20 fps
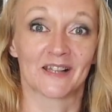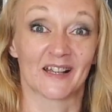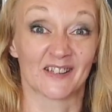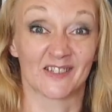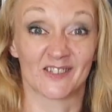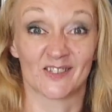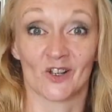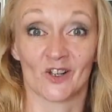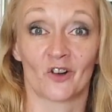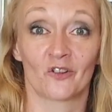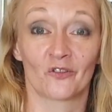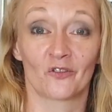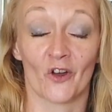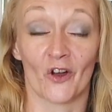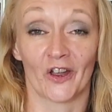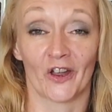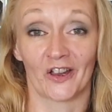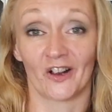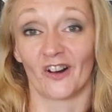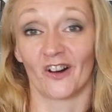and stuff that
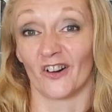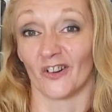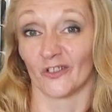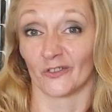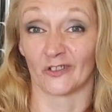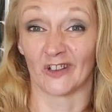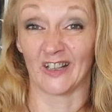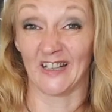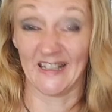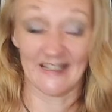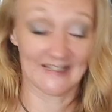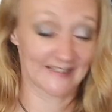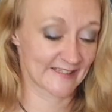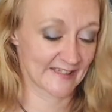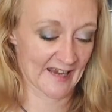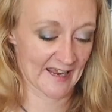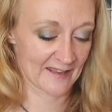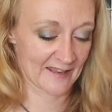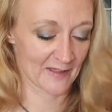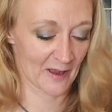I can't really
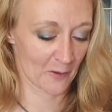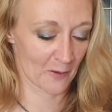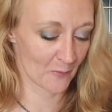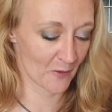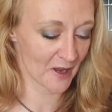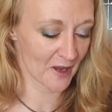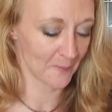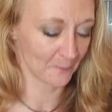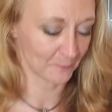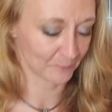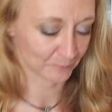insulate that well.